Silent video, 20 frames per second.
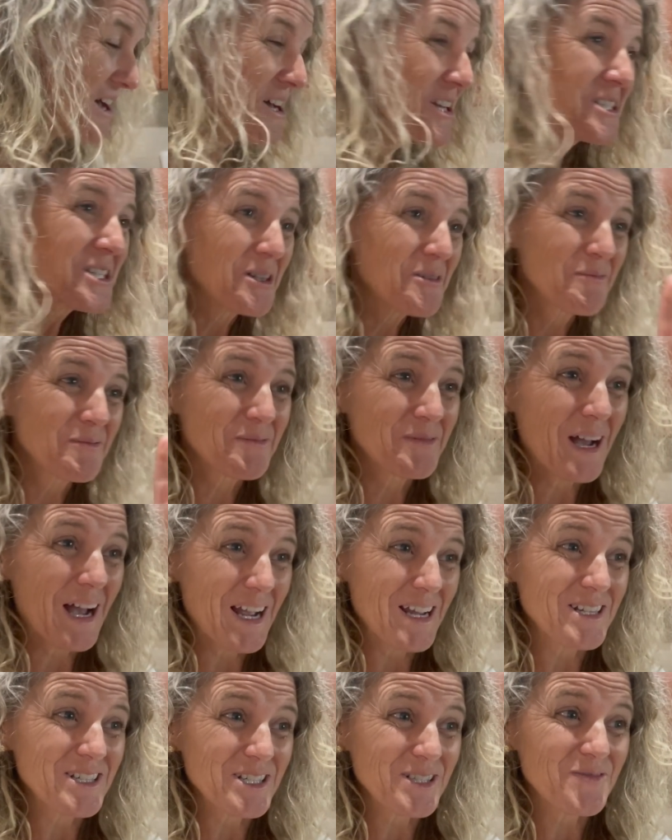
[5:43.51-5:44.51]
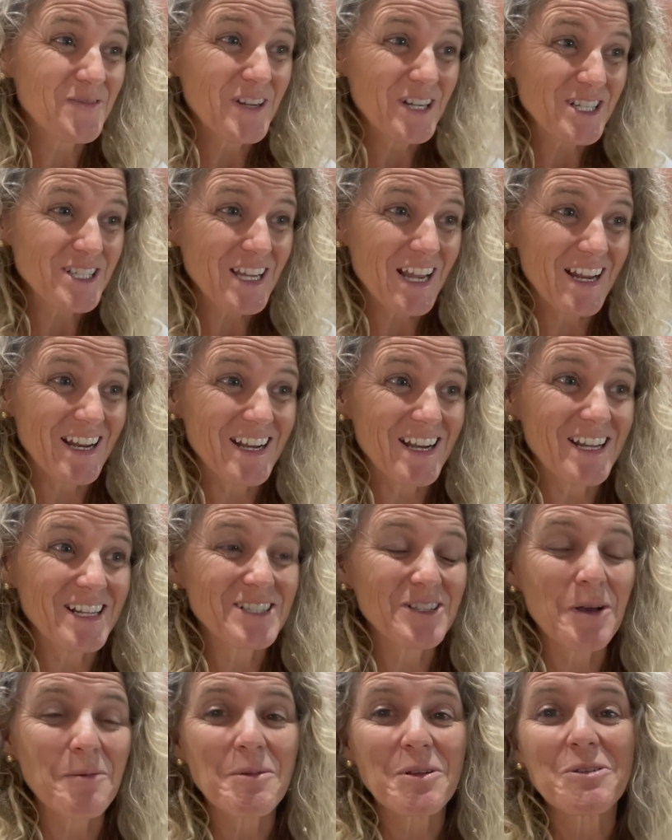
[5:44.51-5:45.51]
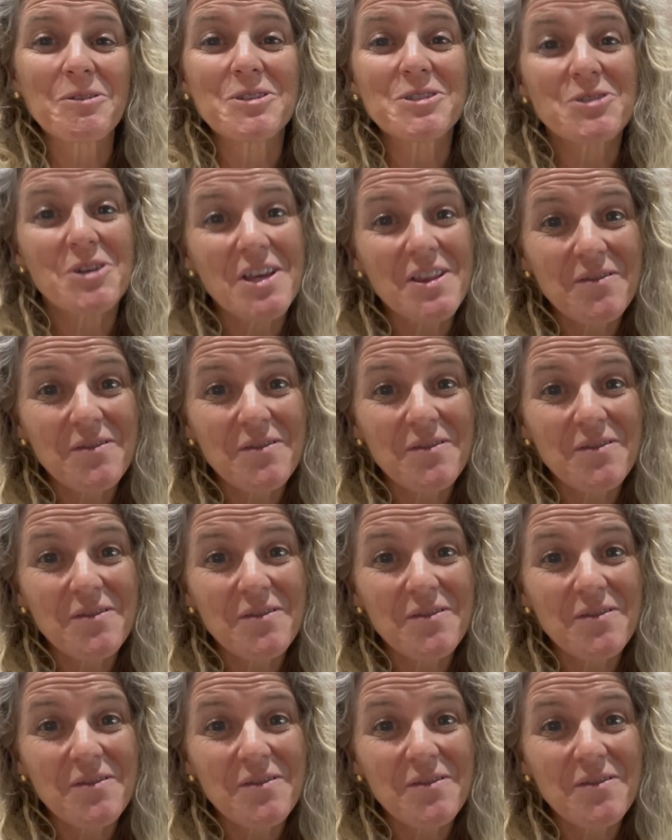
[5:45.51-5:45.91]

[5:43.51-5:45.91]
so I just finished editing, so I'm gonna enjoy